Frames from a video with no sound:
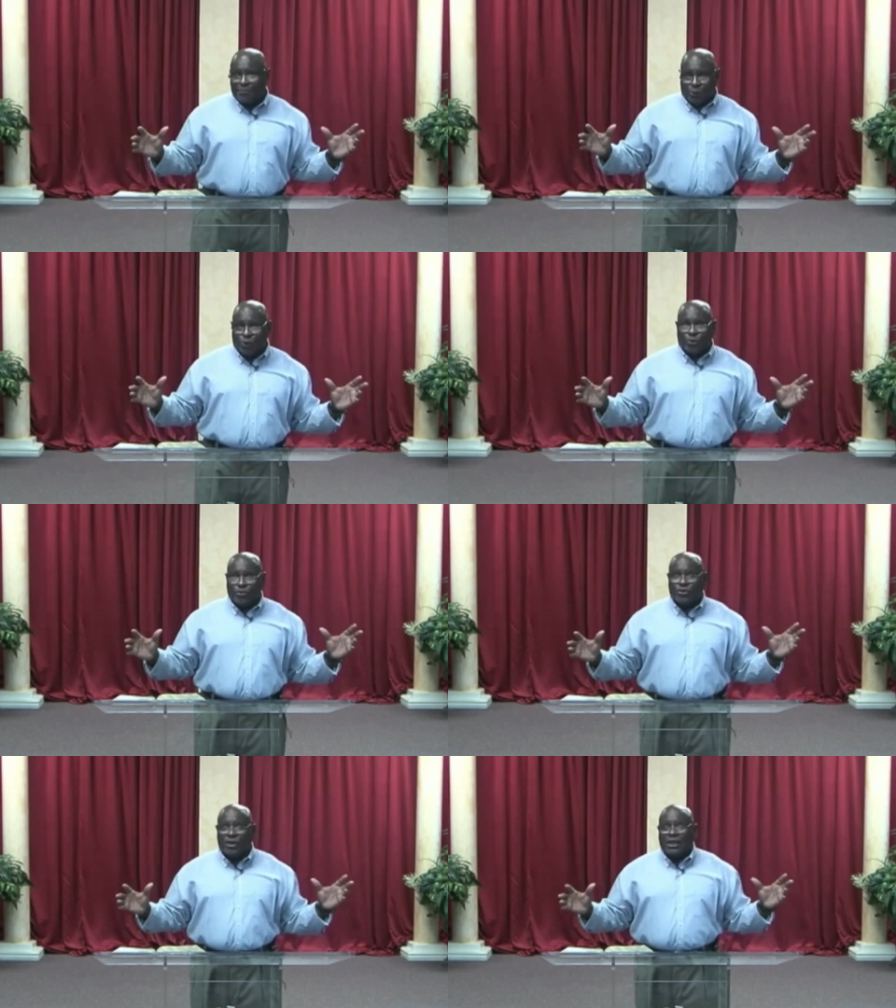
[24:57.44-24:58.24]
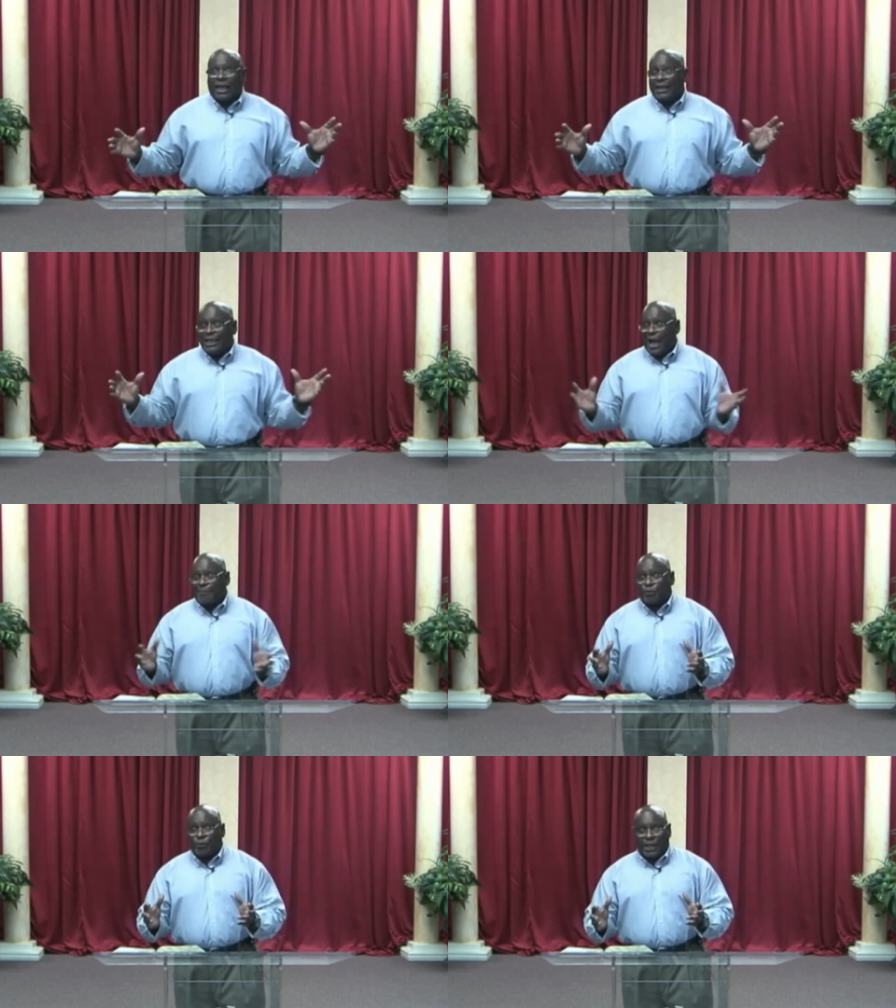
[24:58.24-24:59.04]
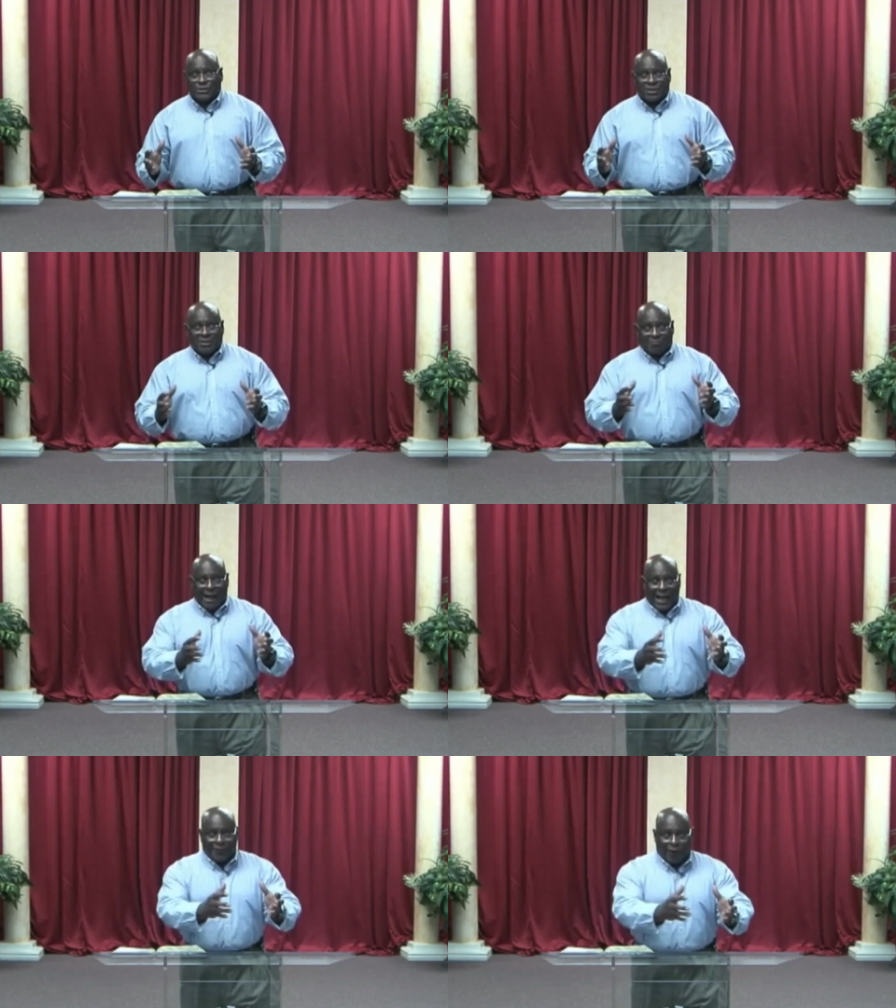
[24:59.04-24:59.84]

moves and He operates by the